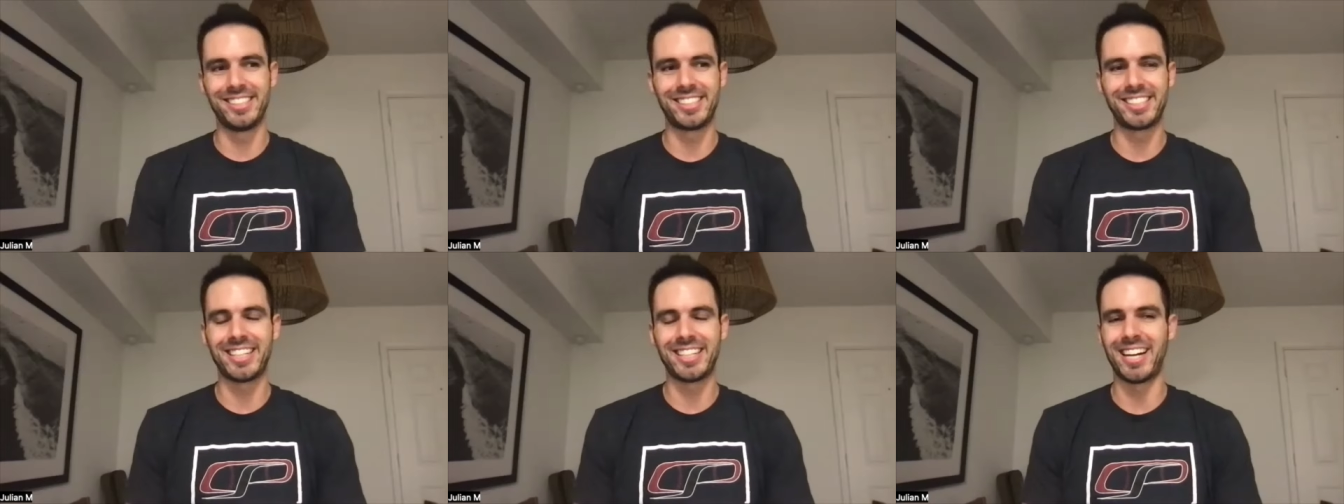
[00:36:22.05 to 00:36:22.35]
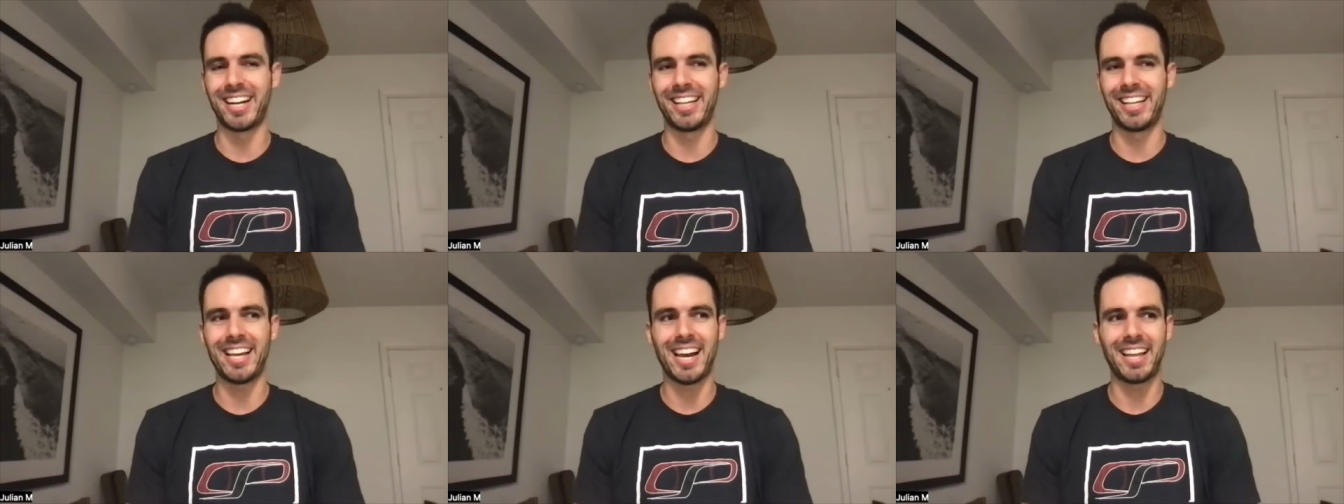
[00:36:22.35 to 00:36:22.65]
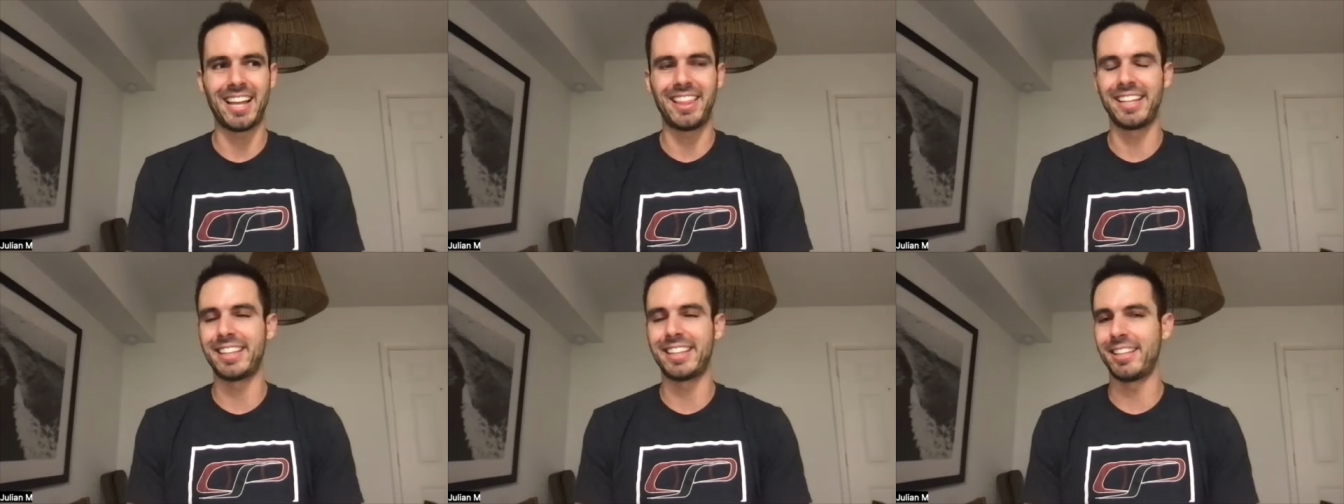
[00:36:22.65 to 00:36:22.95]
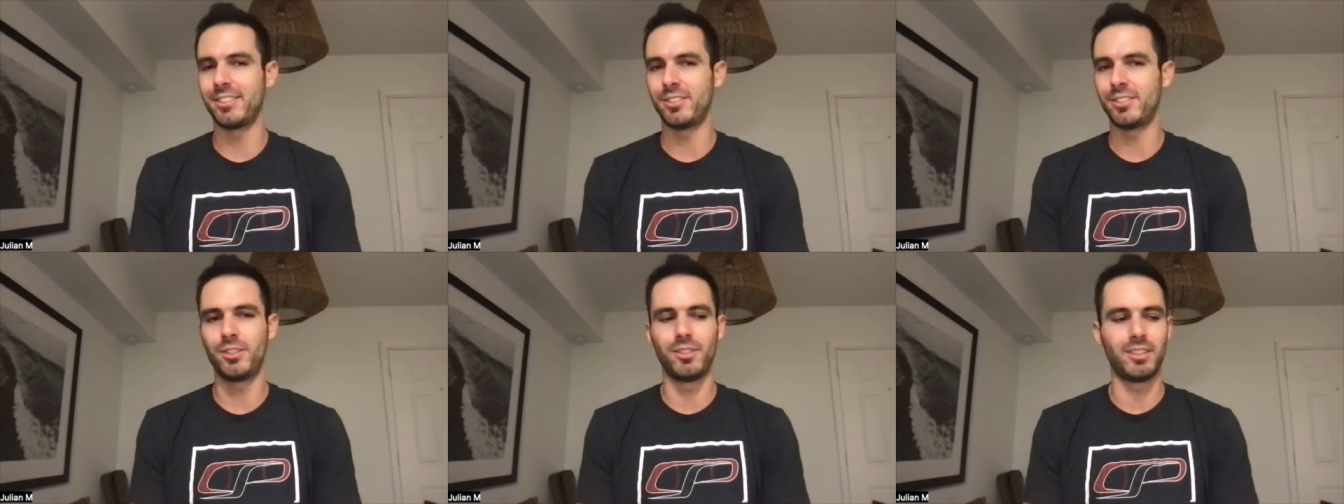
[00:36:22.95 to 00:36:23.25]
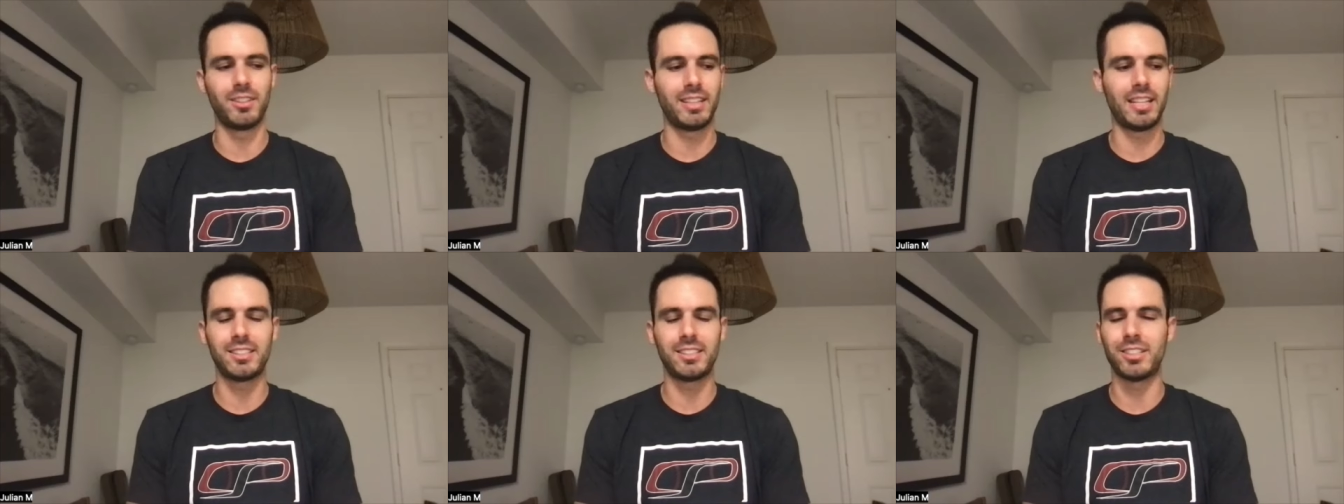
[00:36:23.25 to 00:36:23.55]
yeah. kind of i think
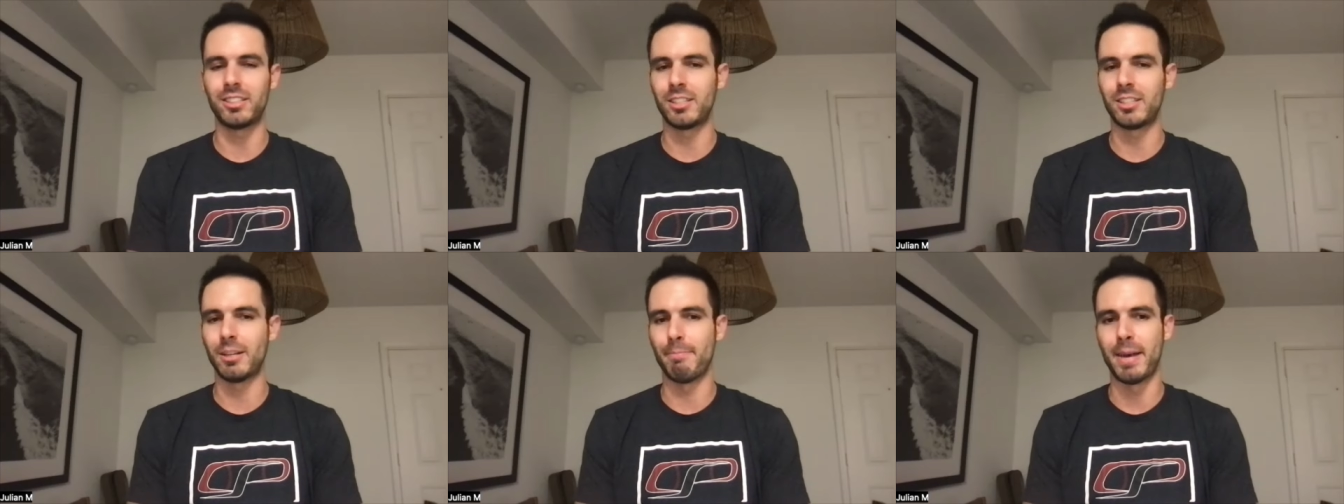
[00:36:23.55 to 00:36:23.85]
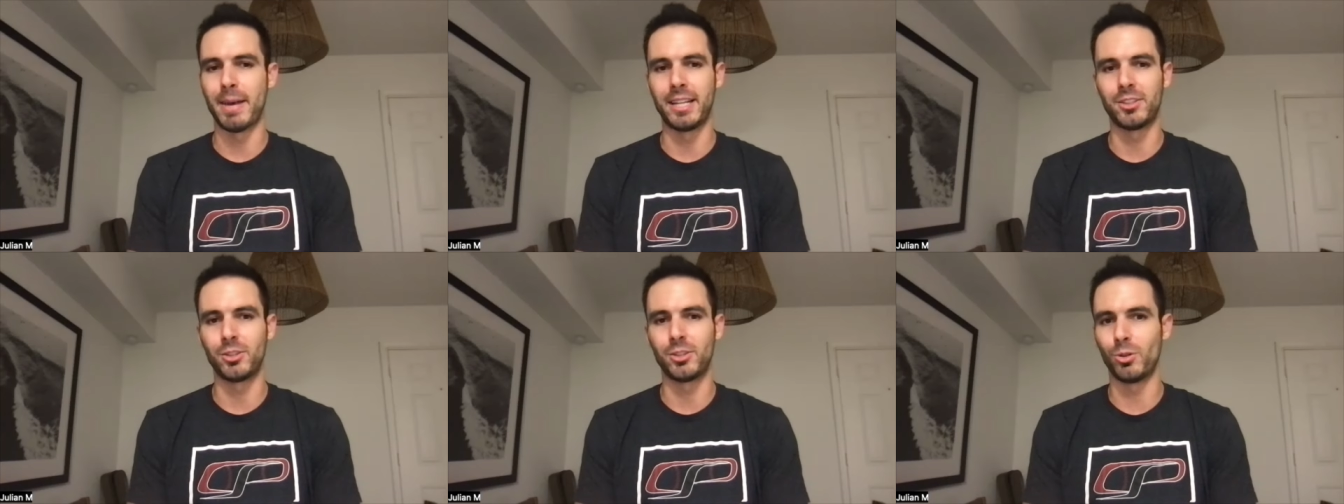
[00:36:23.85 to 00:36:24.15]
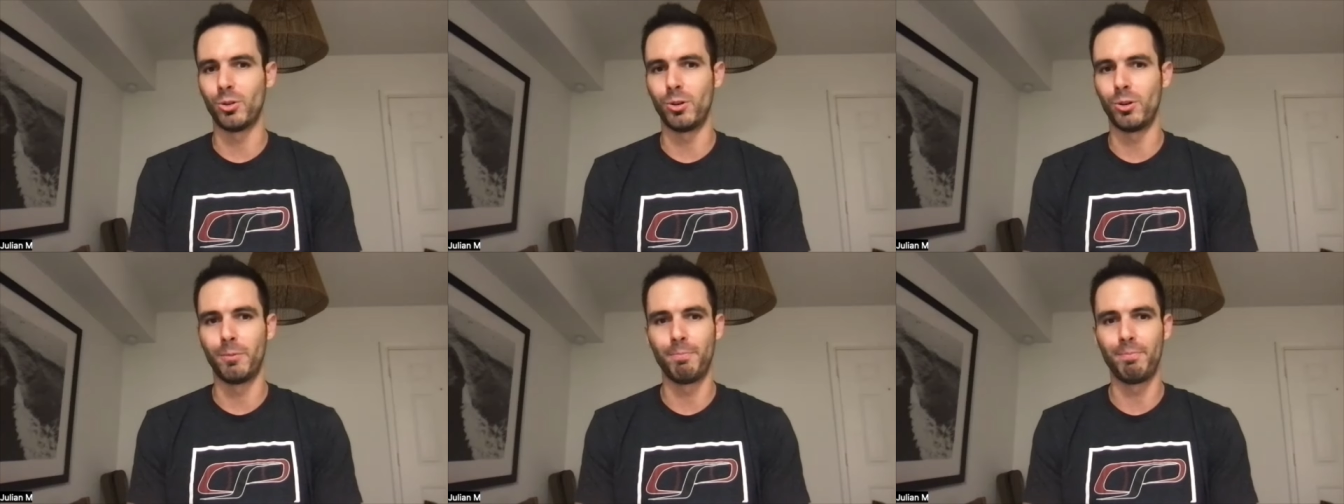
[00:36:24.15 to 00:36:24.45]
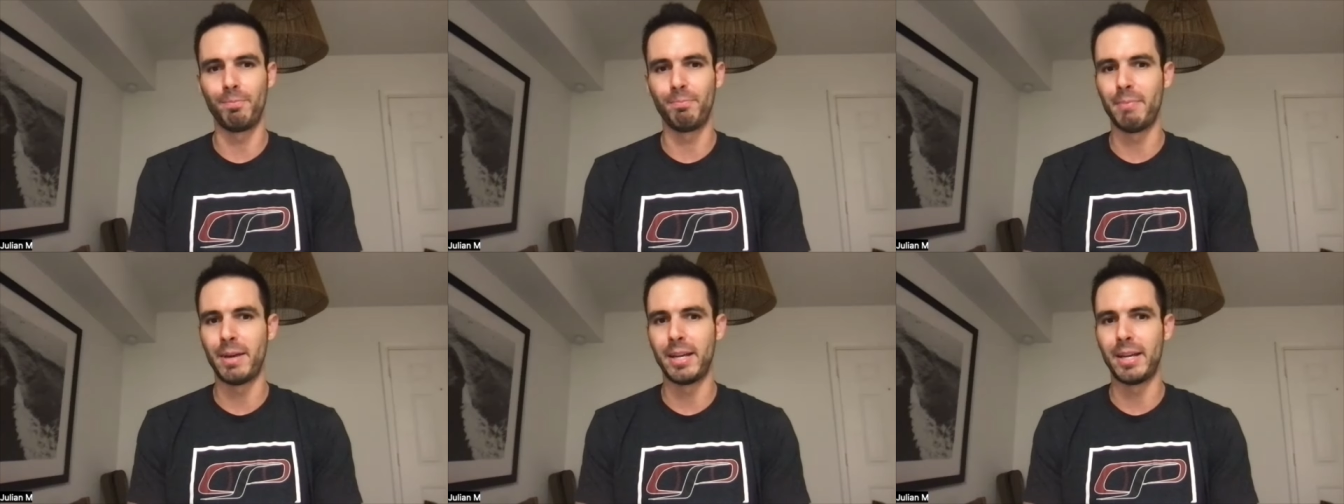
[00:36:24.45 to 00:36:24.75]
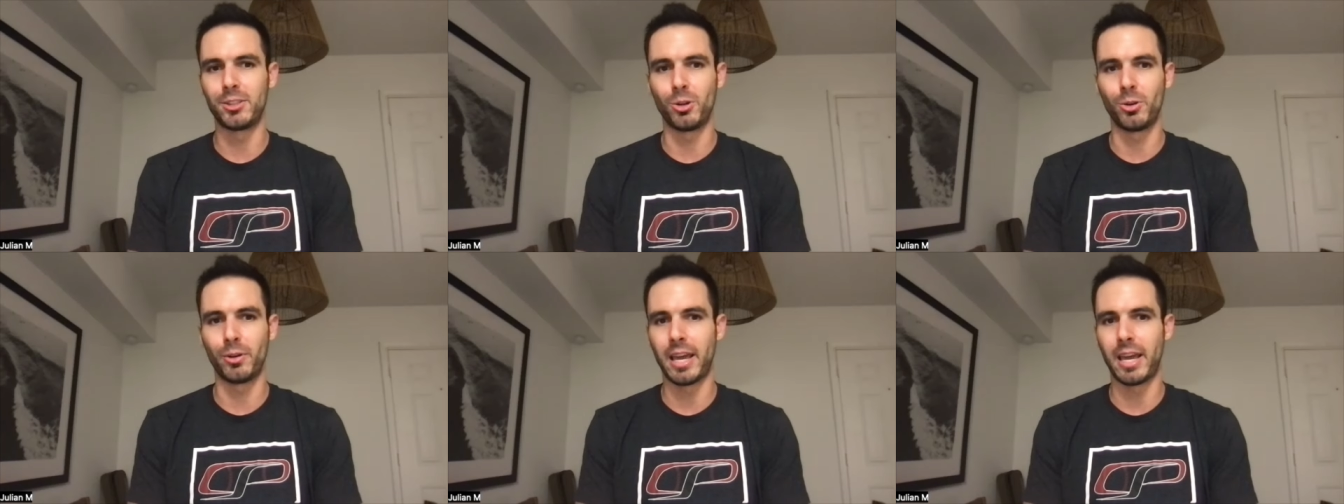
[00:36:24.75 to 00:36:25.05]
that's such a mental mental mm-hmm.